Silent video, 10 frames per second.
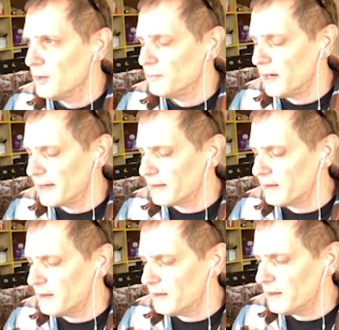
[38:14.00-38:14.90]
But
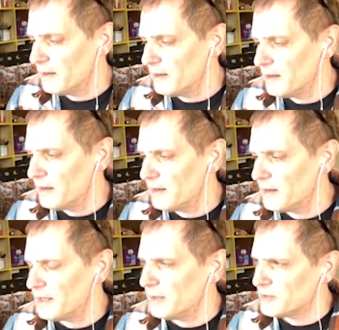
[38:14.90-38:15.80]

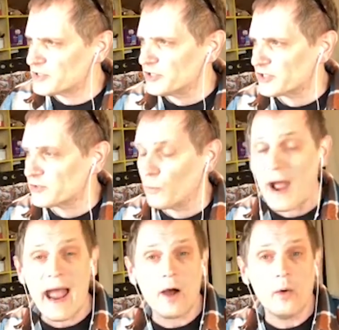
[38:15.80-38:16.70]
it was just,
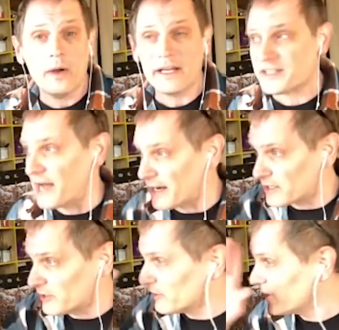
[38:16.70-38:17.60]
wow, it's not
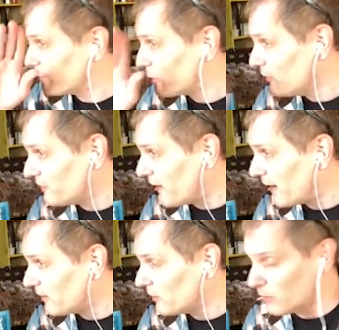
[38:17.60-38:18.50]
clearly a
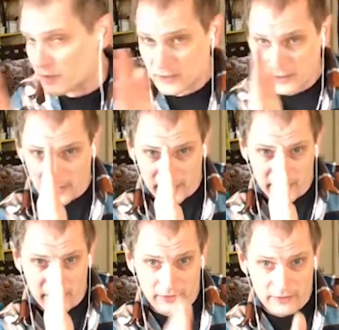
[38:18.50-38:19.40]
profile or clearly
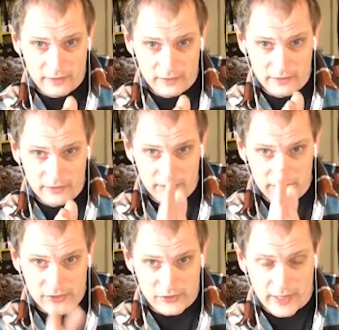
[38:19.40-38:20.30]
a
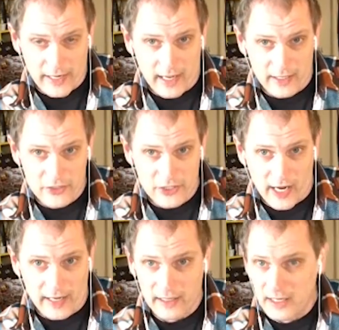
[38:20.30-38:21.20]
straight on
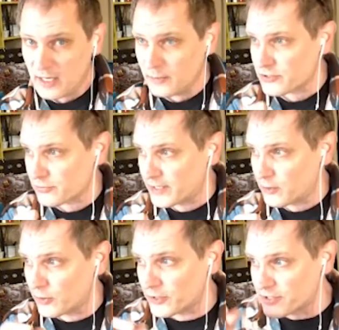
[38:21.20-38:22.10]
shot. It was three
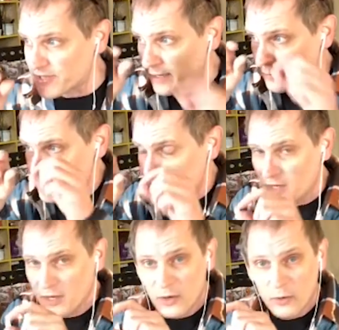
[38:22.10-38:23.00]
quarters and it was
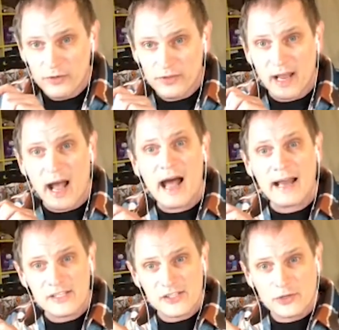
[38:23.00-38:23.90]
the
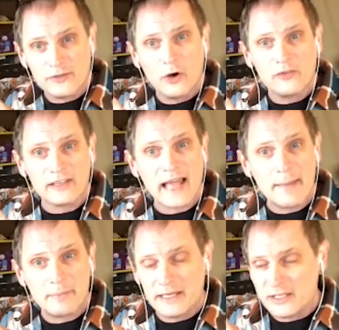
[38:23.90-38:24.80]
eyes sort of
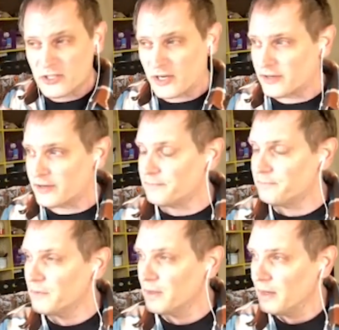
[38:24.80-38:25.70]
overlapping each other.
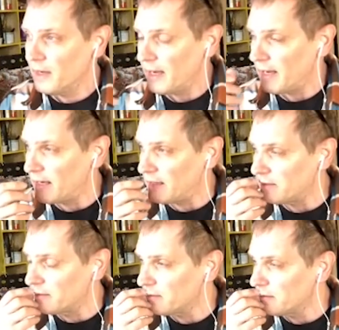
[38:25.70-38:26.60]

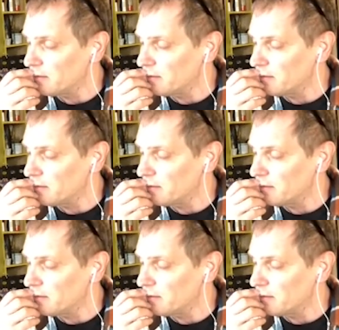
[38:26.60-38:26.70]
And